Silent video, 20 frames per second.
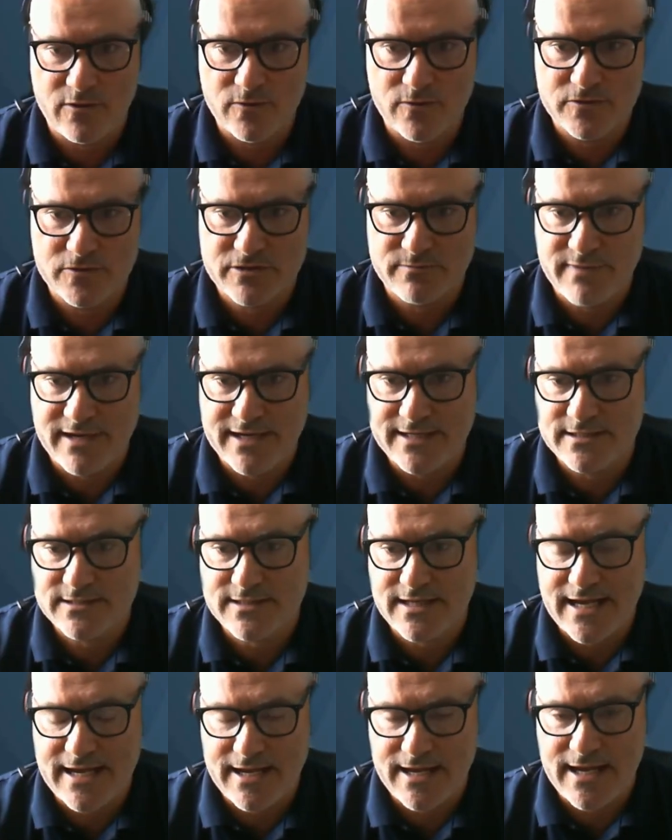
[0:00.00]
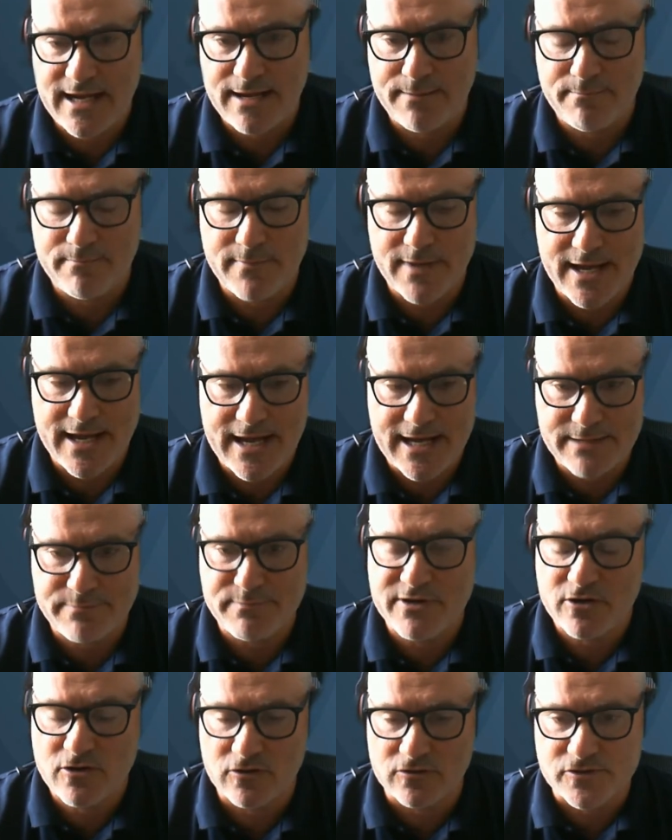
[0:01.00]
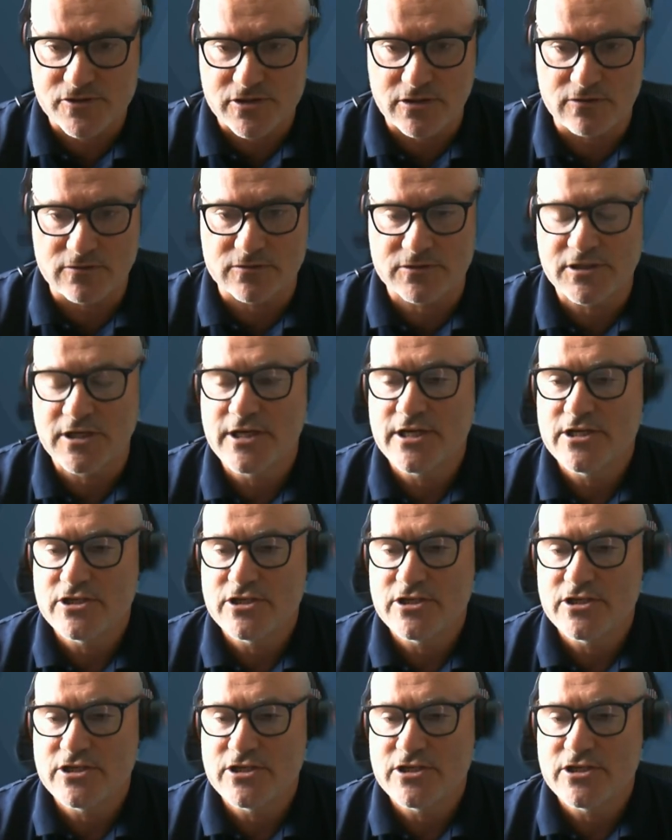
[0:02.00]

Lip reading: Automate admin consoles,